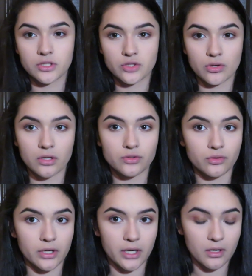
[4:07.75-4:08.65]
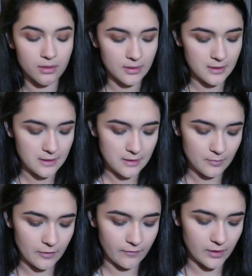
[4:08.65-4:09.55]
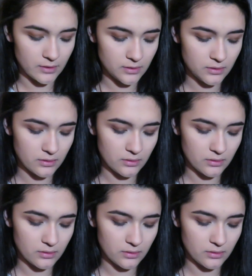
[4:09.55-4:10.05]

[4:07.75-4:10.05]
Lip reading: and just contouring my face.